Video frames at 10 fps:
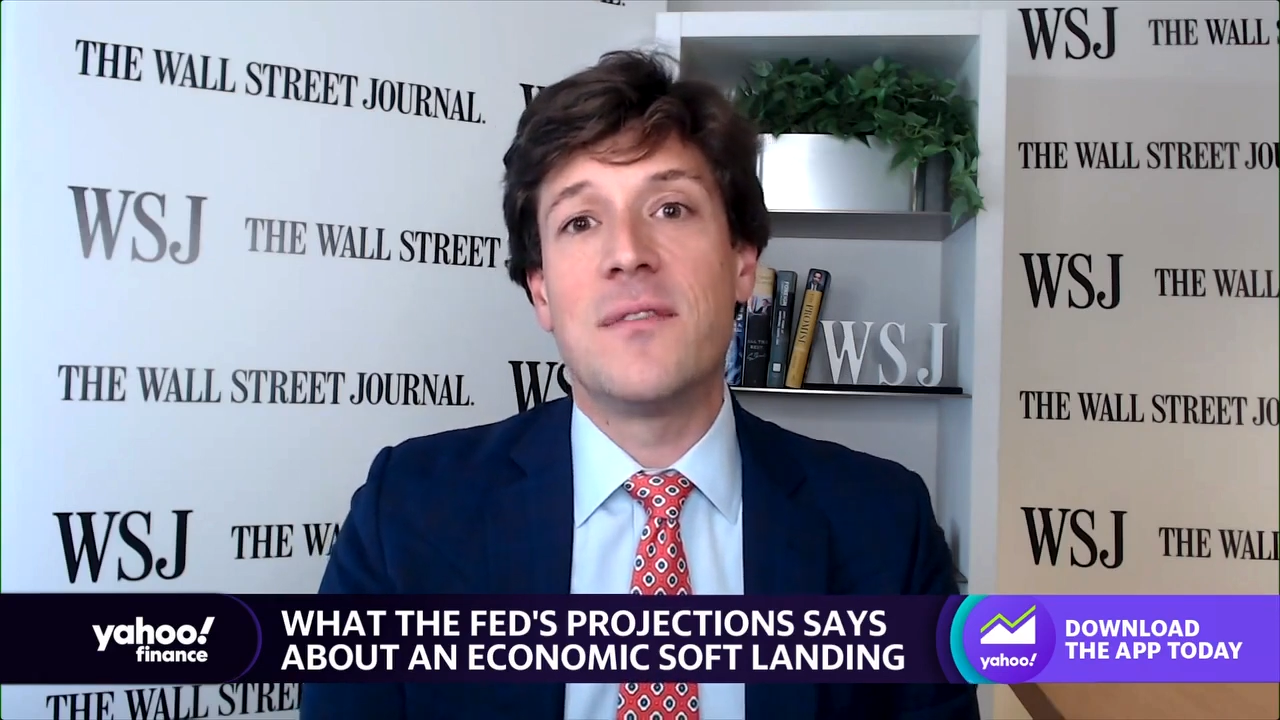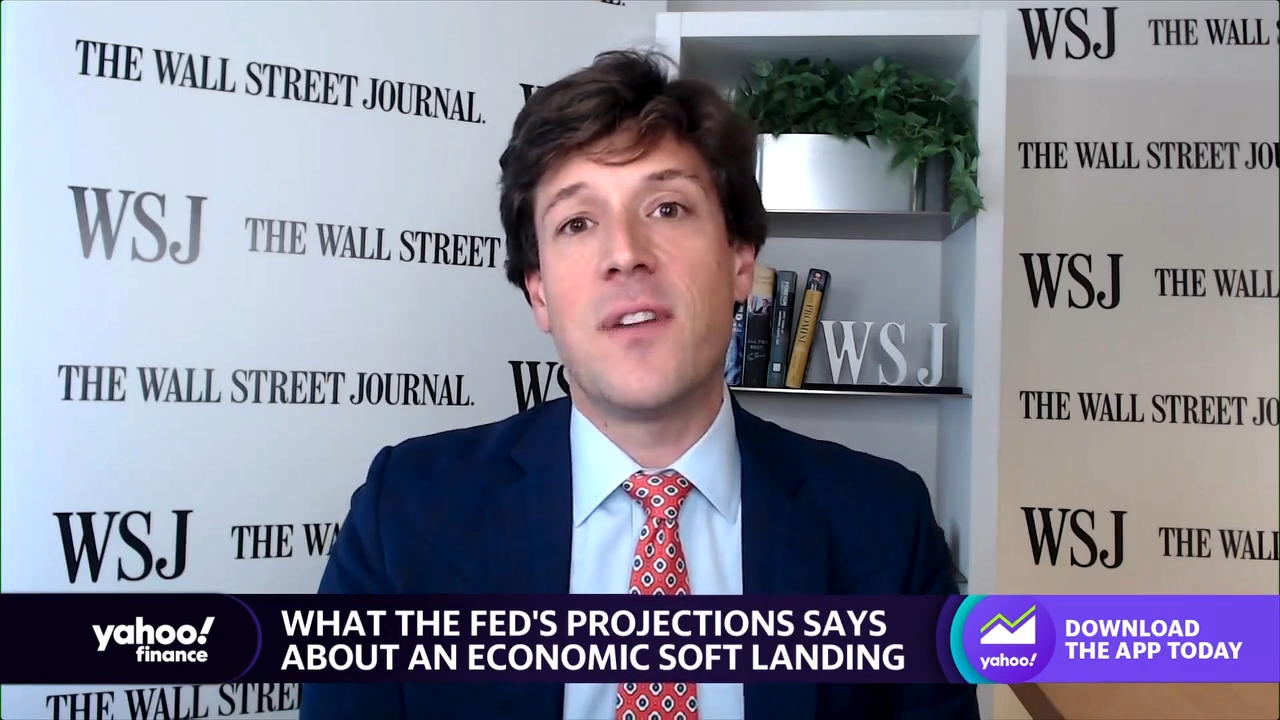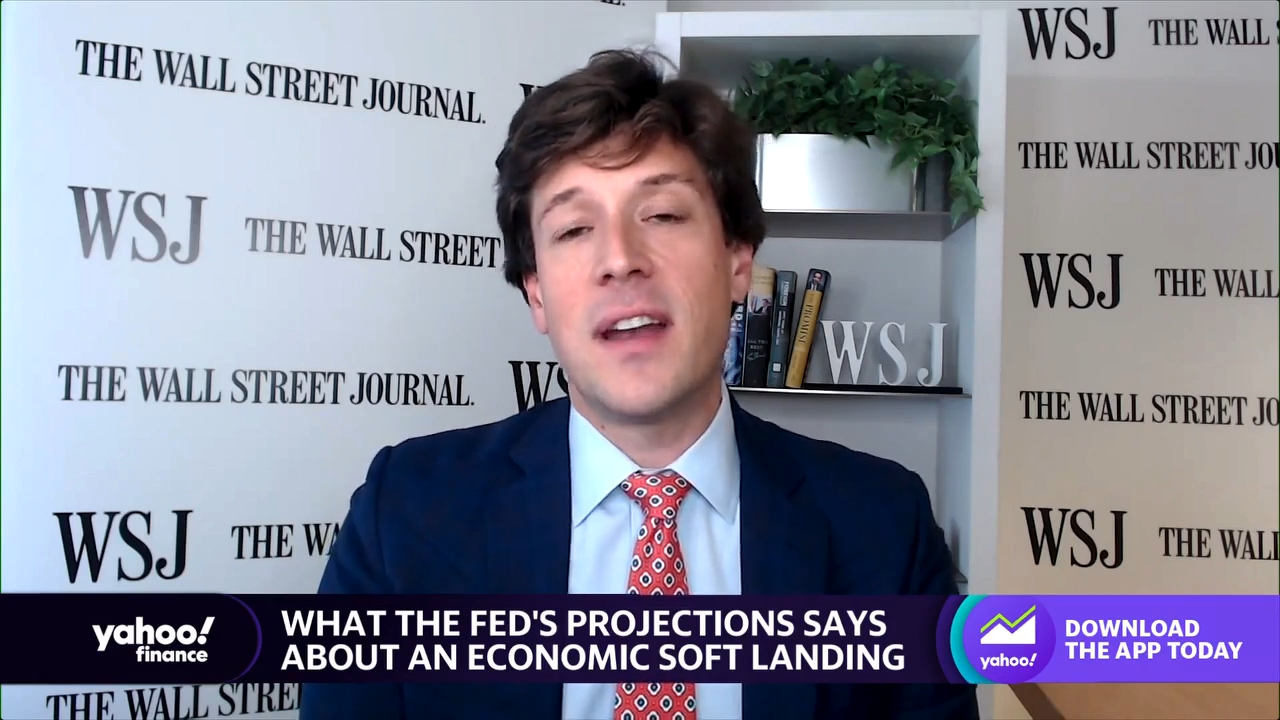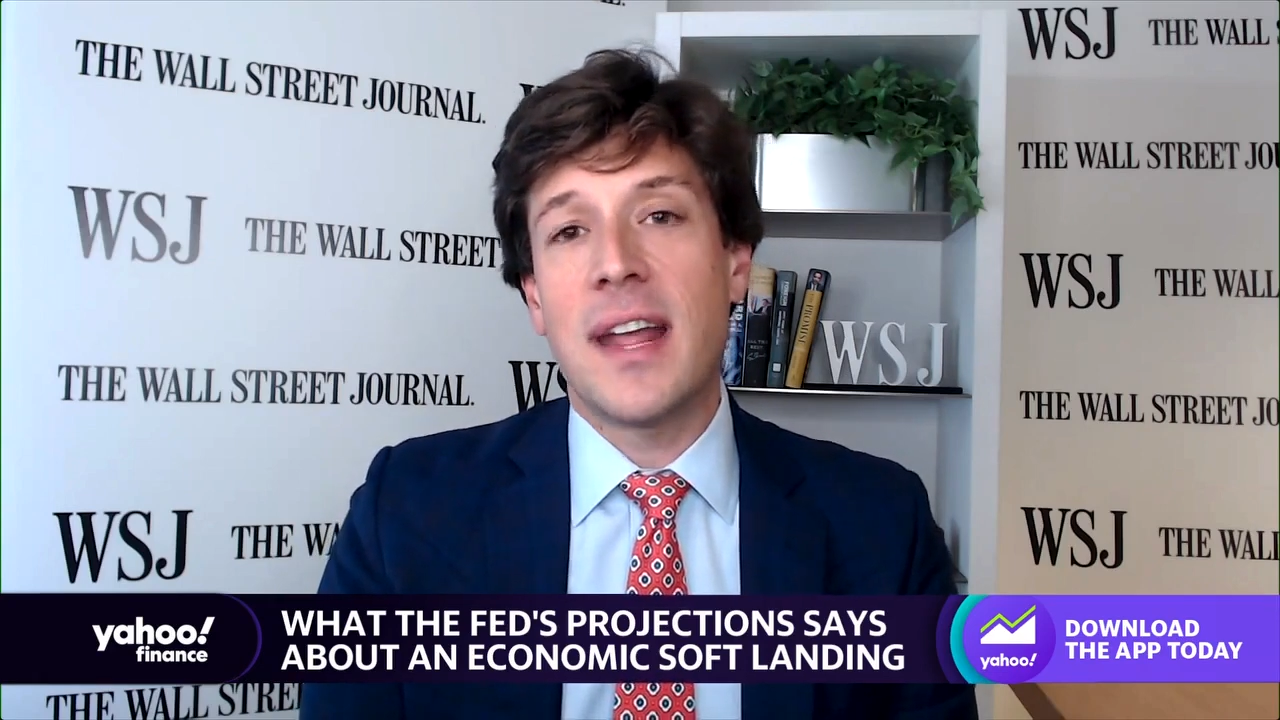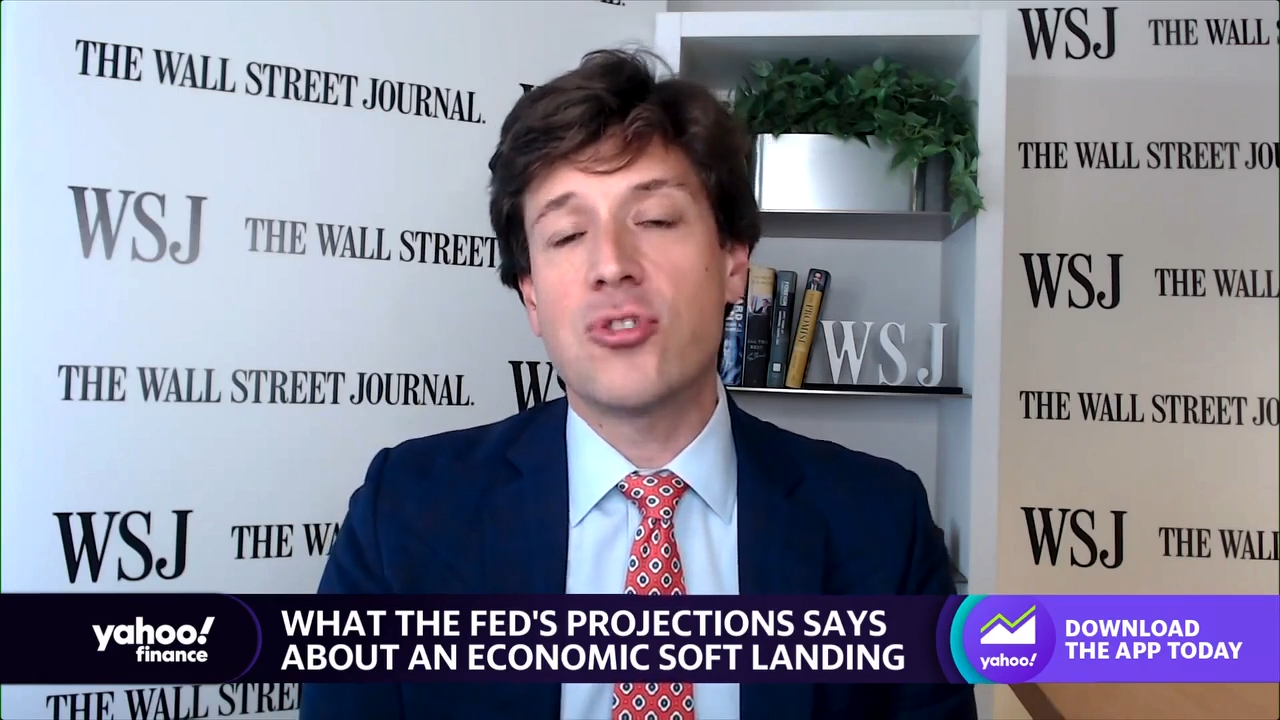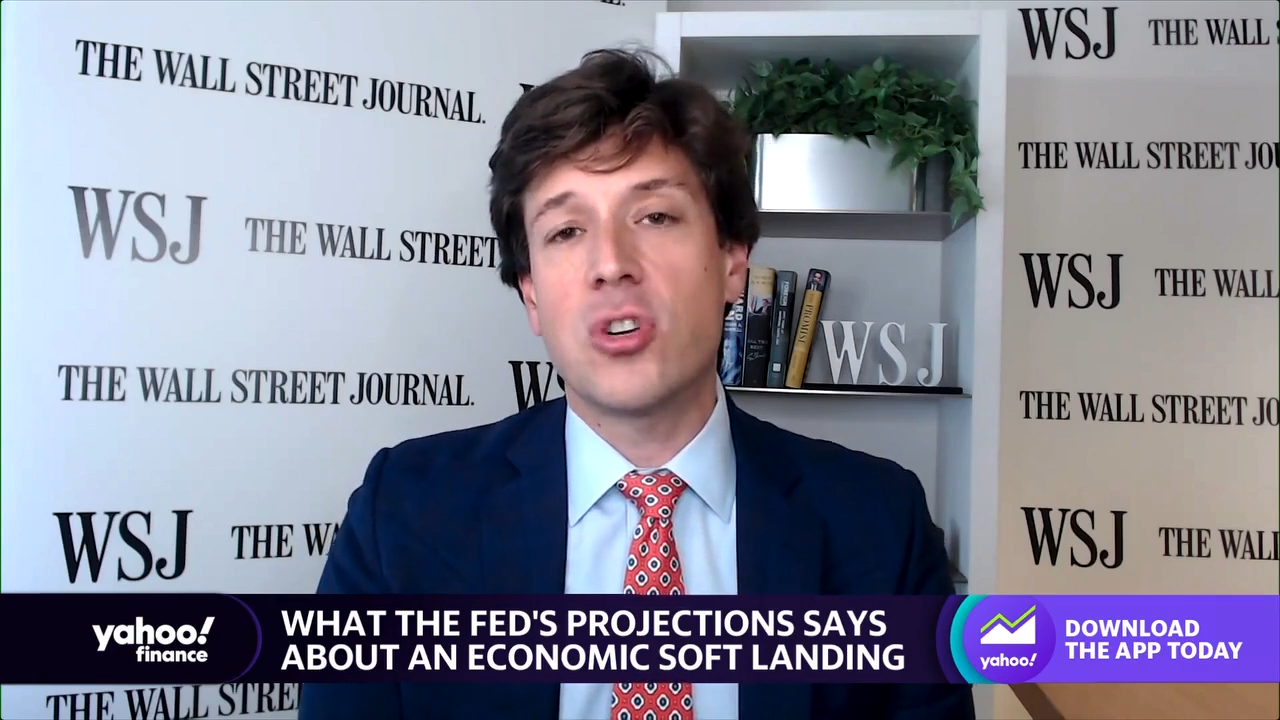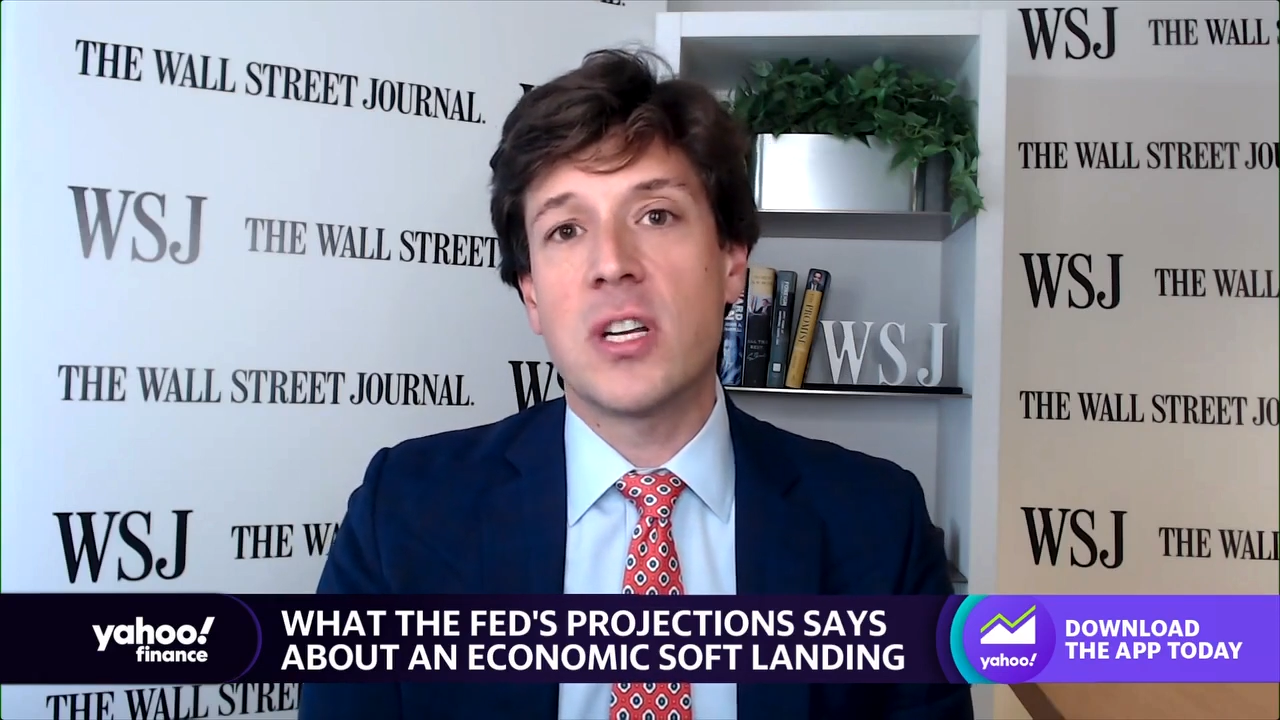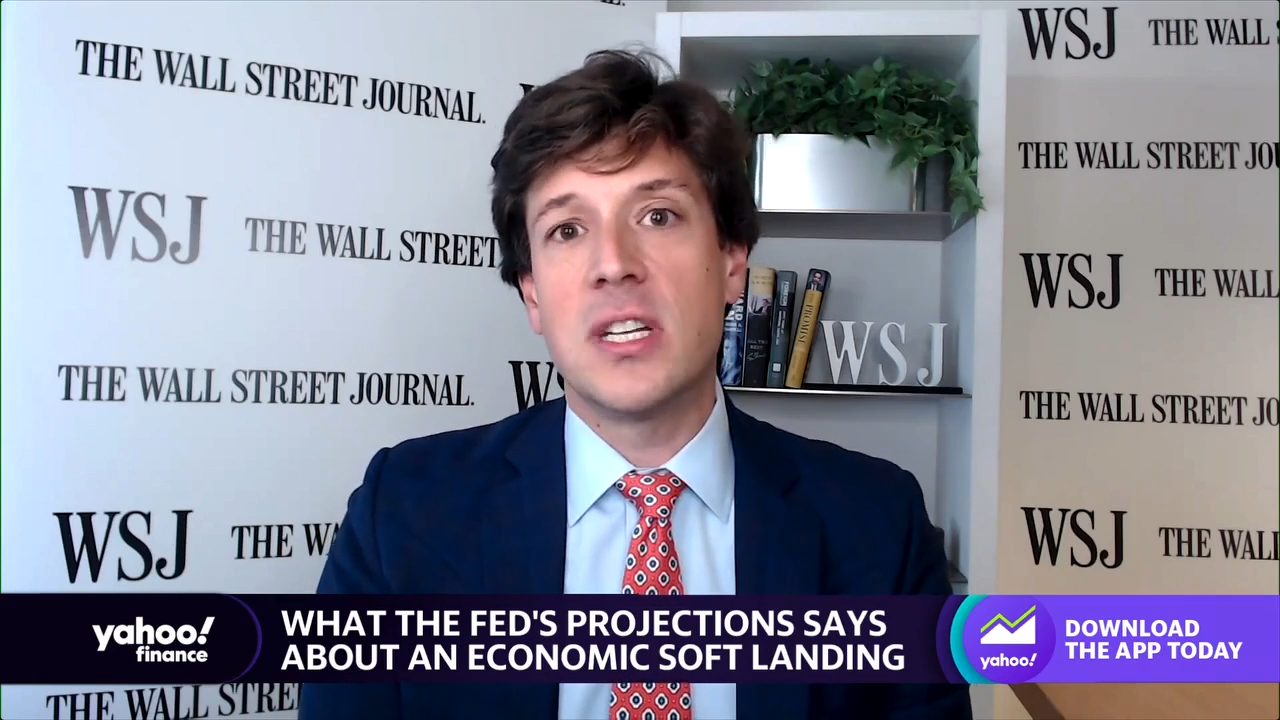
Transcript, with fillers: in financial